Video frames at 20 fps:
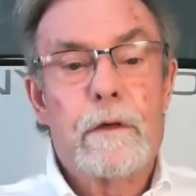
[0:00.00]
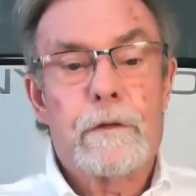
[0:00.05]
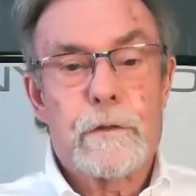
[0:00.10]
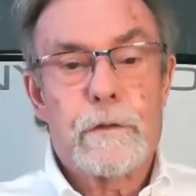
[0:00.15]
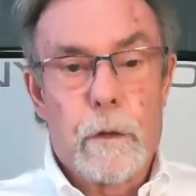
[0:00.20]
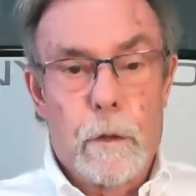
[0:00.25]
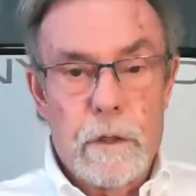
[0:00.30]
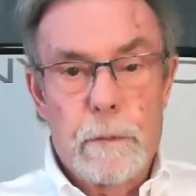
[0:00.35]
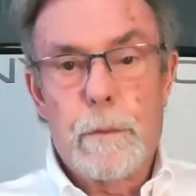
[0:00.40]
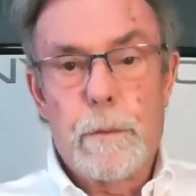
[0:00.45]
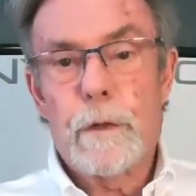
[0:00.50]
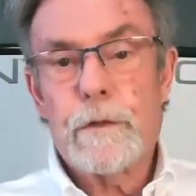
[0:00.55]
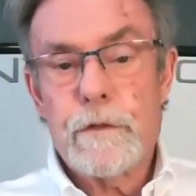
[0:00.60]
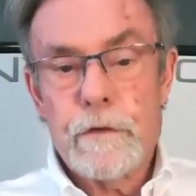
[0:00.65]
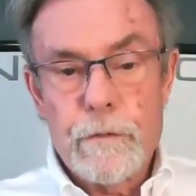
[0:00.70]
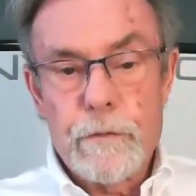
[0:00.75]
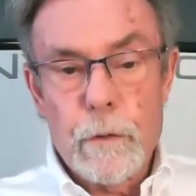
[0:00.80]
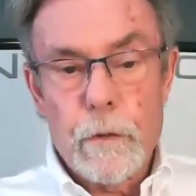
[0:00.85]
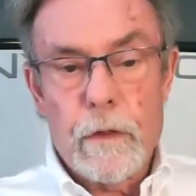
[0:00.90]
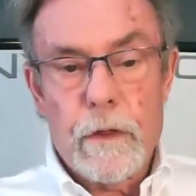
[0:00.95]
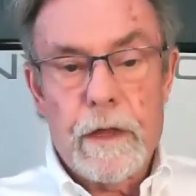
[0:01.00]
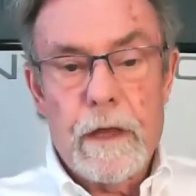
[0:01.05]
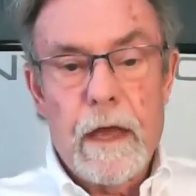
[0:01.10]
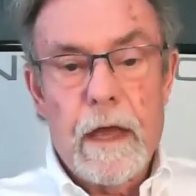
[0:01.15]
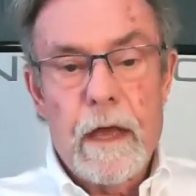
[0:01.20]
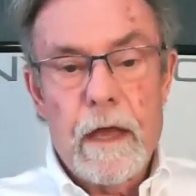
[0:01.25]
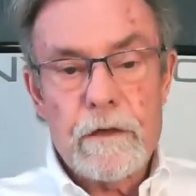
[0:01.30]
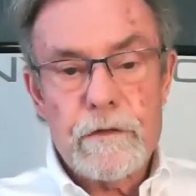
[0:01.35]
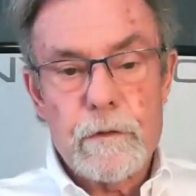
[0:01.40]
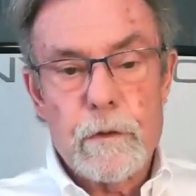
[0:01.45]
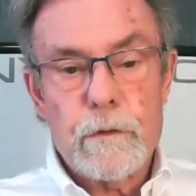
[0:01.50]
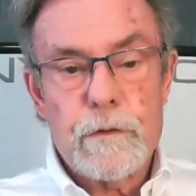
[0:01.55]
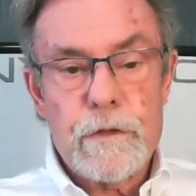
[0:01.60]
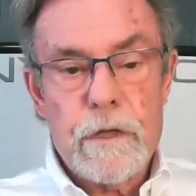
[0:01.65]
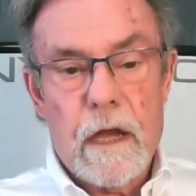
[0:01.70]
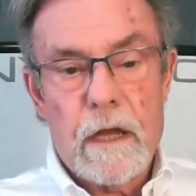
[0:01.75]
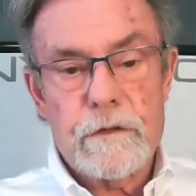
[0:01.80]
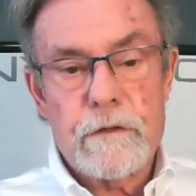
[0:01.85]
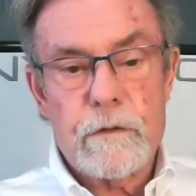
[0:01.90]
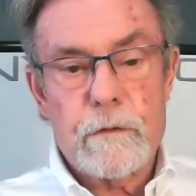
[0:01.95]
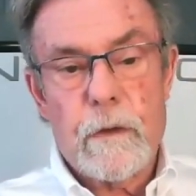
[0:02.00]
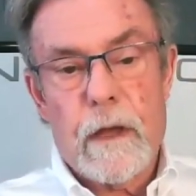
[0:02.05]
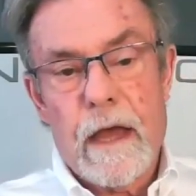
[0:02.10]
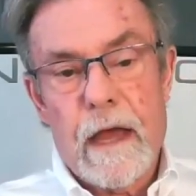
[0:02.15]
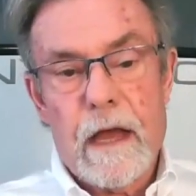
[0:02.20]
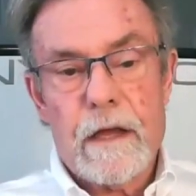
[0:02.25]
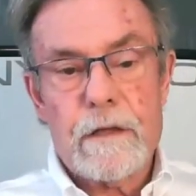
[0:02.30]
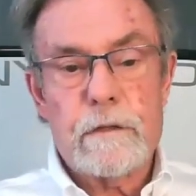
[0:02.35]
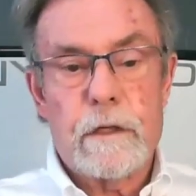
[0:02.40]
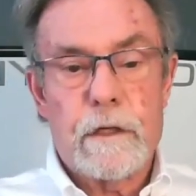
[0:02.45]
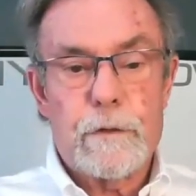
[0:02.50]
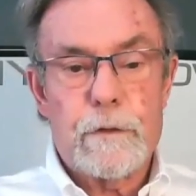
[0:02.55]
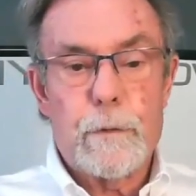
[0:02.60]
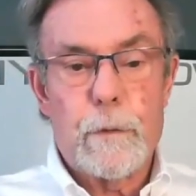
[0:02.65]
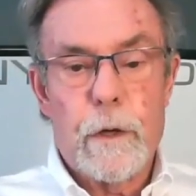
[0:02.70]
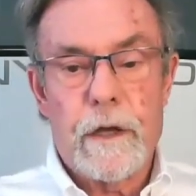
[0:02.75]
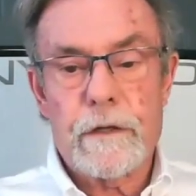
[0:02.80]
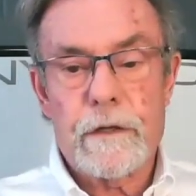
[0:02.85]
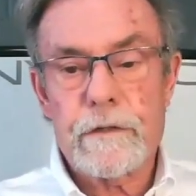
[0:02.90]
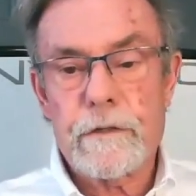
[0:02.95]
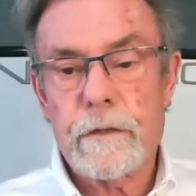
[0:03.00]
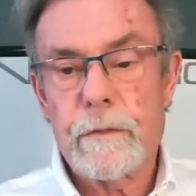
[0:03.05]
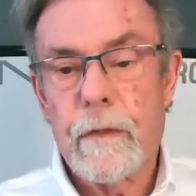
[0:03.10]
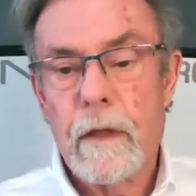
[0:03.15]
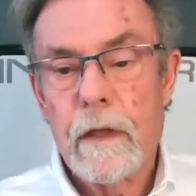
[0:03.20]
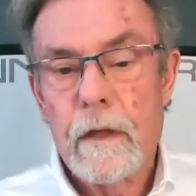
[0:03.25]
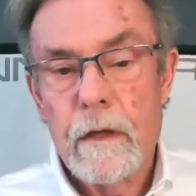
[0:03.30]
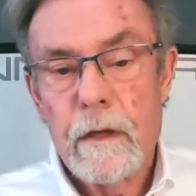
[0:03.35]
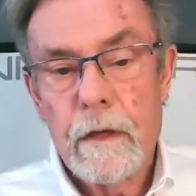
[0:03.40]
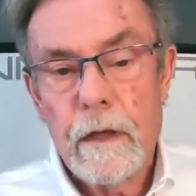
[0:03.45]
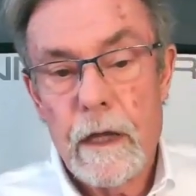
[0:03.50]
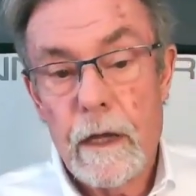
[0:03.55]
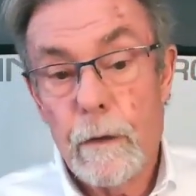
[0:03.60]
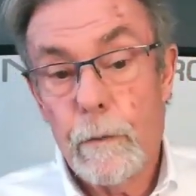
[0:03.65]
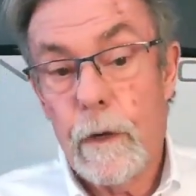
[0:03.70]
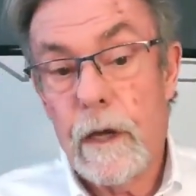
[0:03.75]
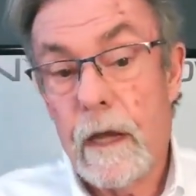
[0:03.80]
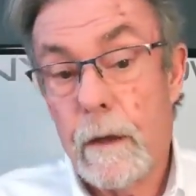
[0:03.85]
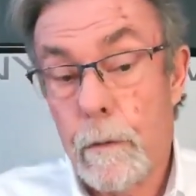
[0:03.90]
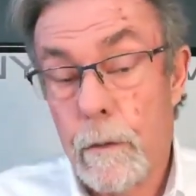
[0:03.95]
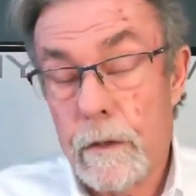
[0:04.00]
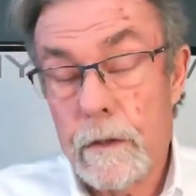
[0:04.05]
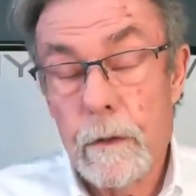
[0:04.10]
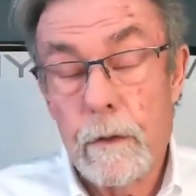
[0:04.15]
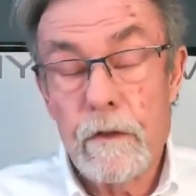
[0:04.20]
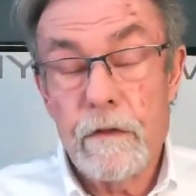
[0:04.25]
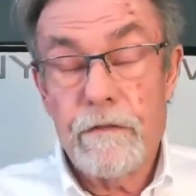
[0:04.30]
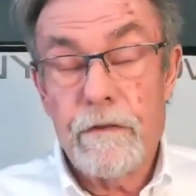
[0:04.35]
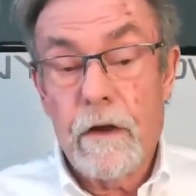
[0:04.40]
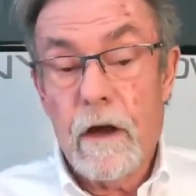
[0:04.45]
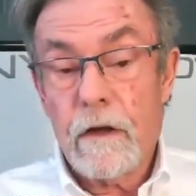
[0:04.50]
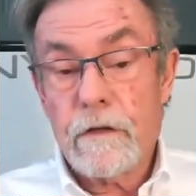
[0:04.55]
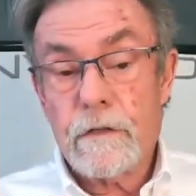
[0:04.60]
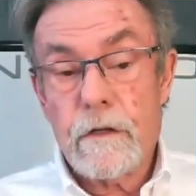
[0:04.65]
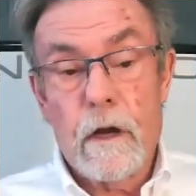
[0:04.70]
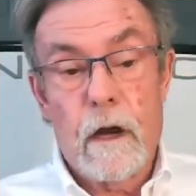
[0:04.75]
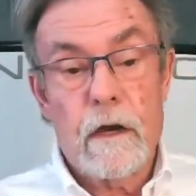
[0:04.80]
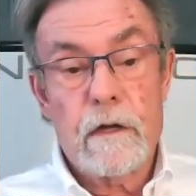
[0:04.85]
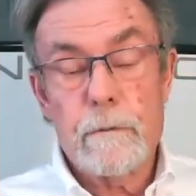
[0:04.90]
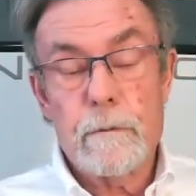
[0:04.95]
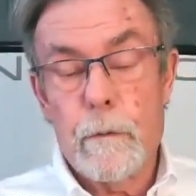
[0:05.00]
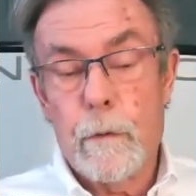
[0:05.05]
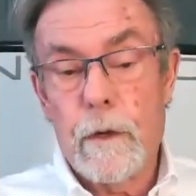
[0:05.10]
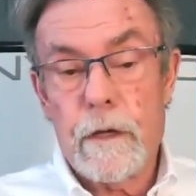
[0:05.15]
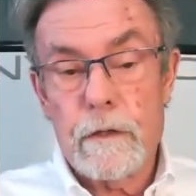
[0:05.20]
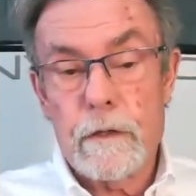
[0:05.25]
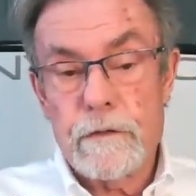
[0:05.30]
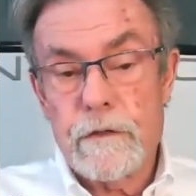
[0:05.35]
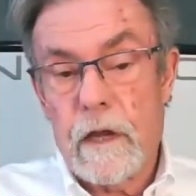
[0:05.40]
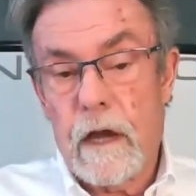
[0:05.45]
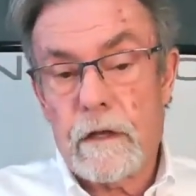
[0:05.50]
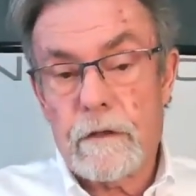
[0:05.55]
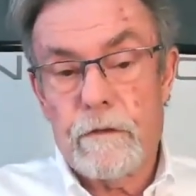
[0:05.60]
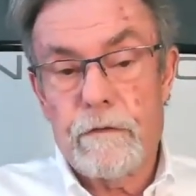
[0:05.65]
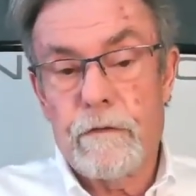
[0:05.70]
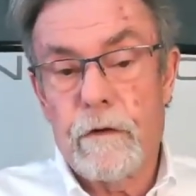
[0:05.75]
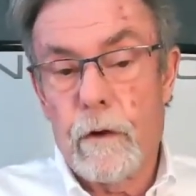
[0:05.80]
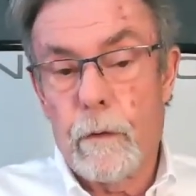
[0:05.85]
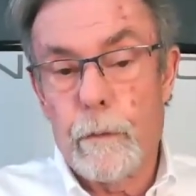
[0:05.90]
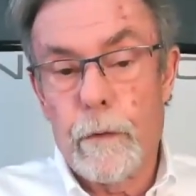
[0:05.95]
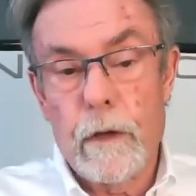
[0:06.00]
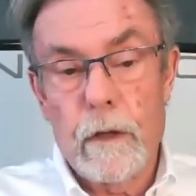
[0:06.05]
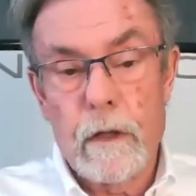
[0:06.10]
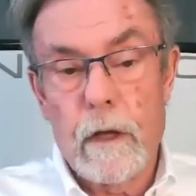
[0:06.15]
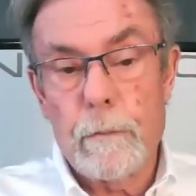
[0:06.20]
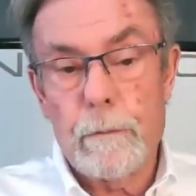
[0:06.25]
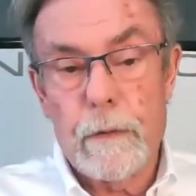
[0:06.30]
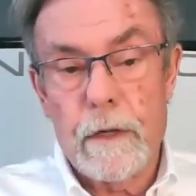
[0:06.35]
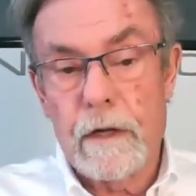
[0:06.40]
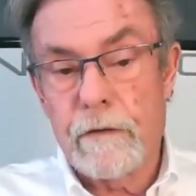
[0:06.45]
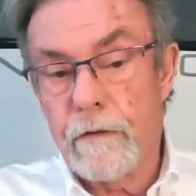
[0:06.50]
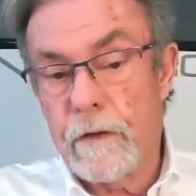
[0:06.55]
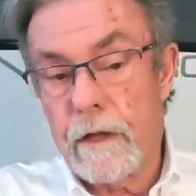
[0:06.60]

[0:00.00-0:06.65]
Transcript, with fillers: So when you put your foot on the gas, those chassis actually twist. And we had, we were doing the Fox cars, I mean, we could jack the front wheel up and